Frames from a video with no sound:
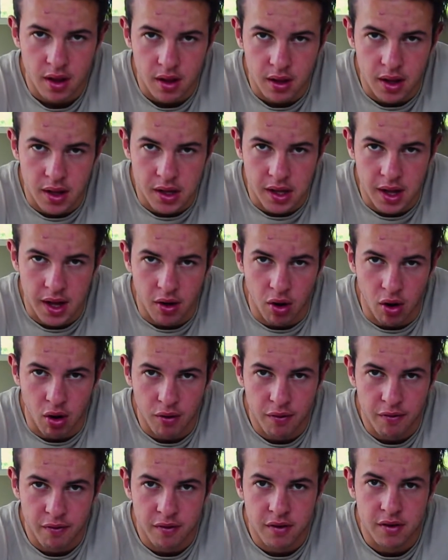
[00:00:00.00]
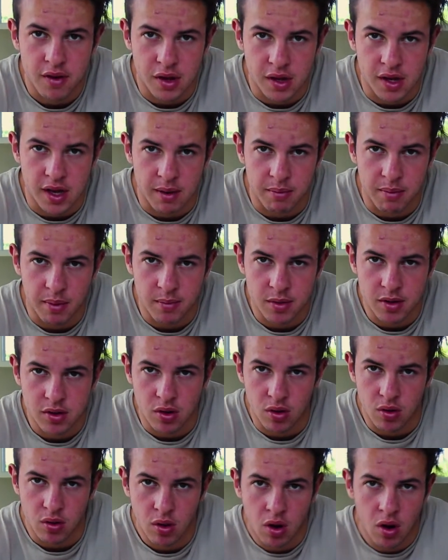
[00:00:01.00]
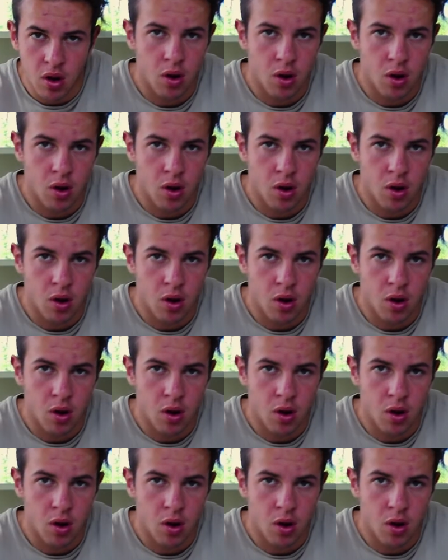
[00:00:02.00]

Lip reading: Let's head off to step number 2.